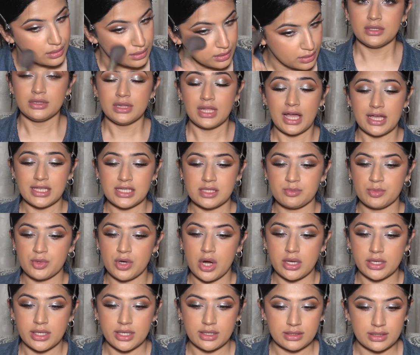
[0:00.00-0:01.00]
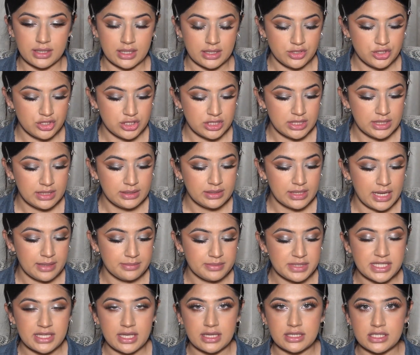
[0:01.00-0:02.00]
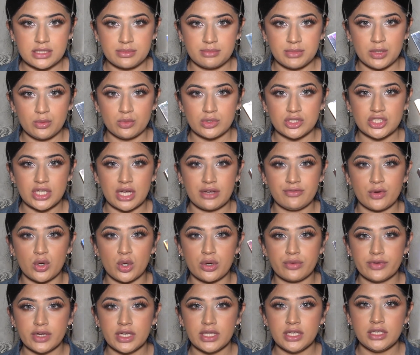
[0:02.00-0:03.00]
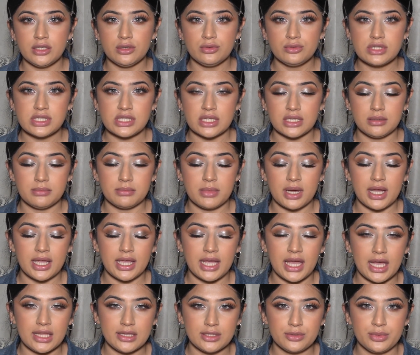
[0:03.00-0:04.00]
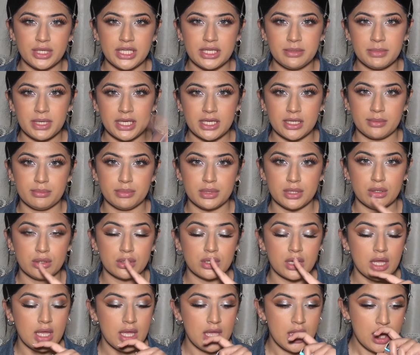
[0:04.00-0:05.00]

The last product that Sheglam sent me, which I've already used in my Halloween makeup look,